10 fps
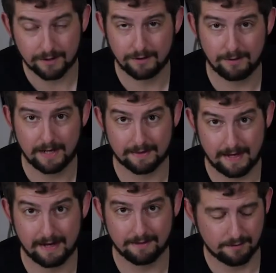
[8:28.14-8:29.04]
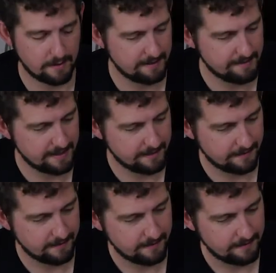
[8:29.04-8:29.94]
do like that quite a bit.
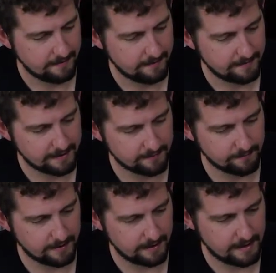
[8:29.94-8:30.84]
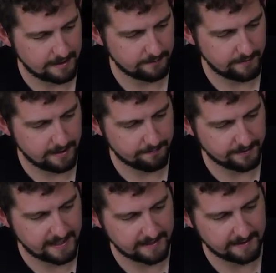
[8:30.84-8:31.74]
That's a really nice way to
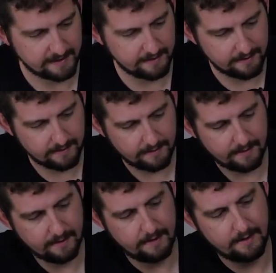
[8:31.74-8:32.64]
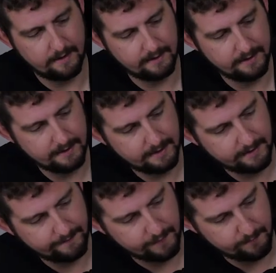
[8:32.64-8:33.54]
protect it
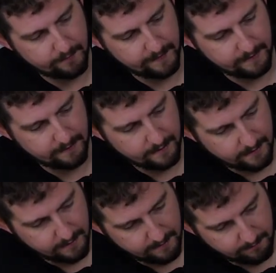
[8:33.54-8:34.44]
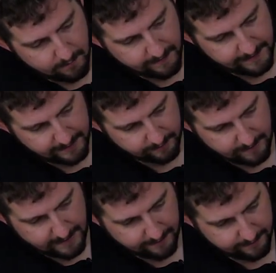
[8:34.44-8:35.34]
if you're moving things
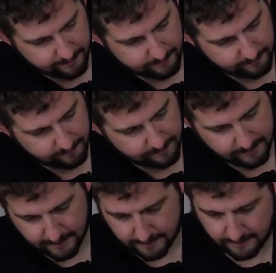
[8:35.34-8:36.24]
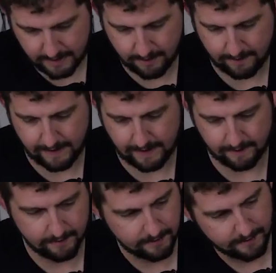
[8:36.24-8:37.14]
around here and there.